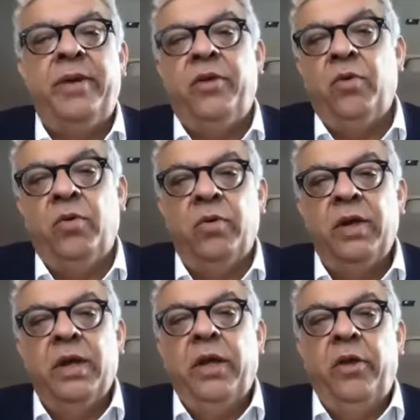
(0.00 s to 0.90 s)
Where you
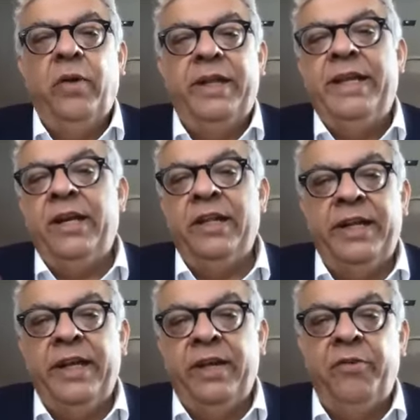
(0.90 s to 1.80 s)
at the end of the day,